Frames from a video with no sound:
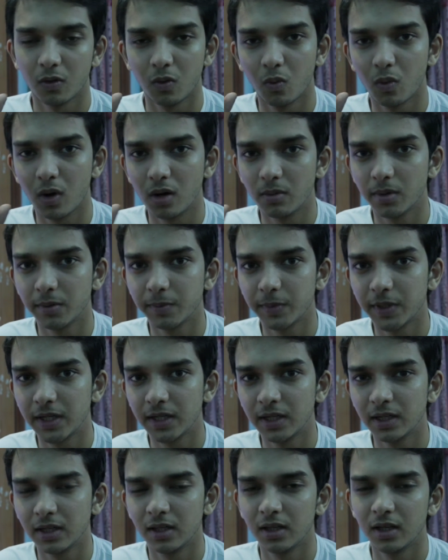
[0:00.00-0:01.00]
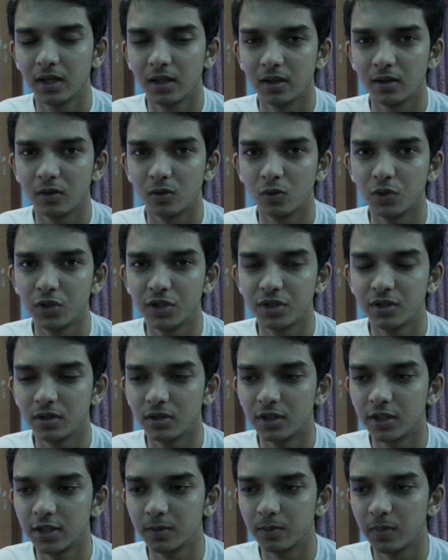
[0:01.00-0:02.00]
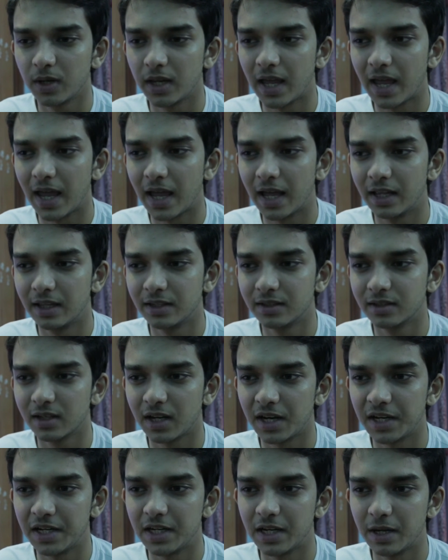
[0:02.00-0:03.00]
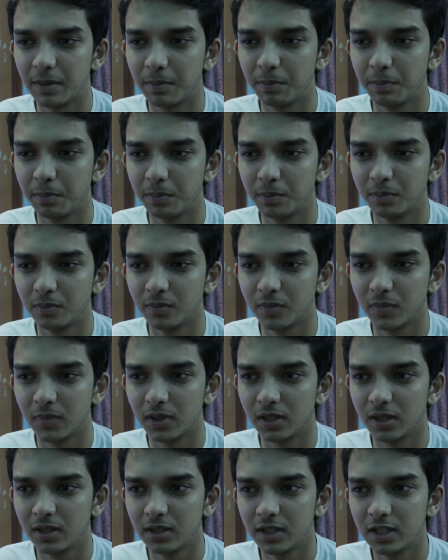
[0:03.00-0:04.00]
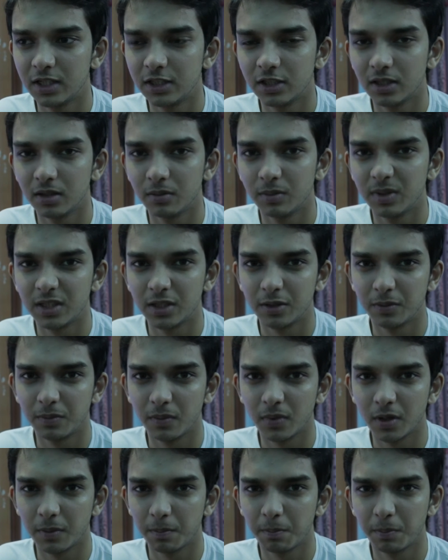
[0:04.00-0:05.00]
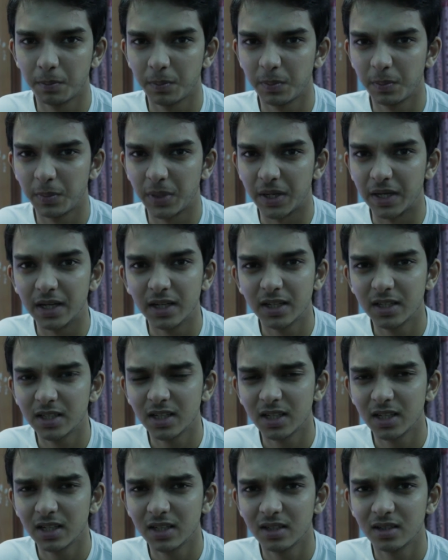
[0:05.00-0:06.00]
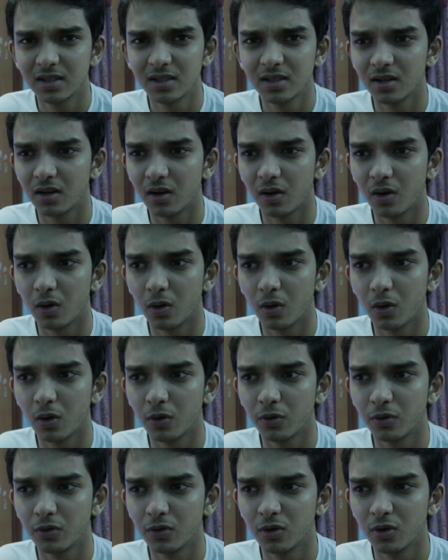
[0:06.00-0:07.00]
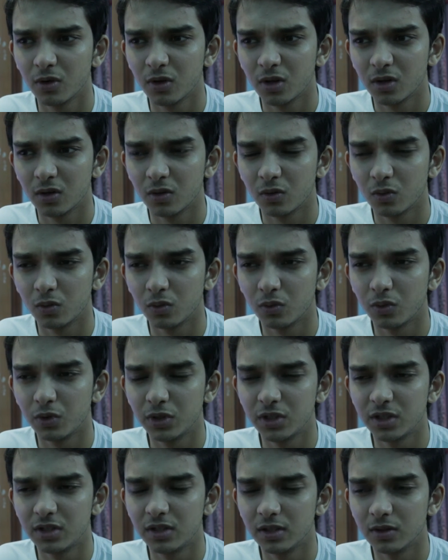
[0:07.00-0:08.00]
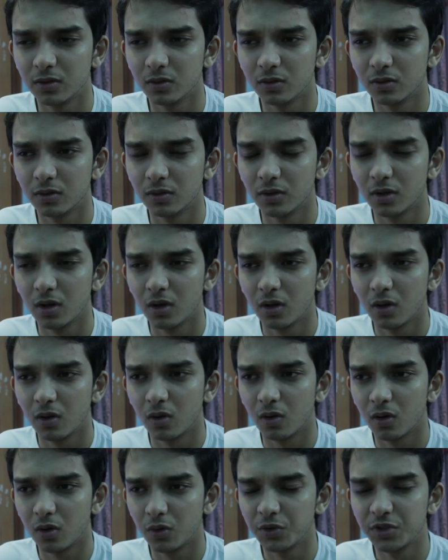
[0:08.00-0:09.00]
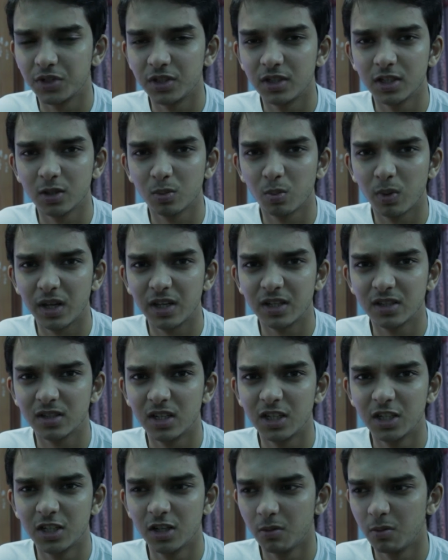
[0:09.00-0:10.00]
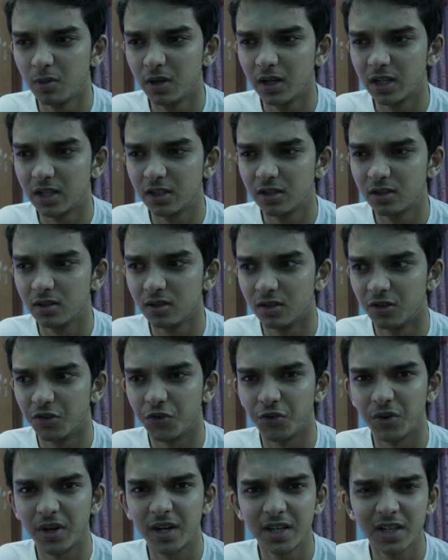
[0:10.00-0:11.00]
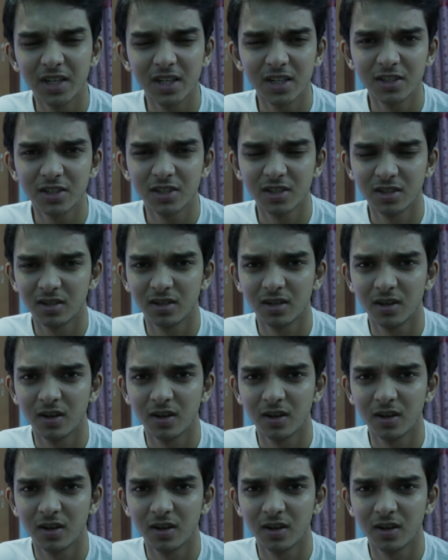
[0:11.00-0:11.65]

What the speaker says: Warmer meaning which display has kind of little bit pink tint, or which display is little bit reddish,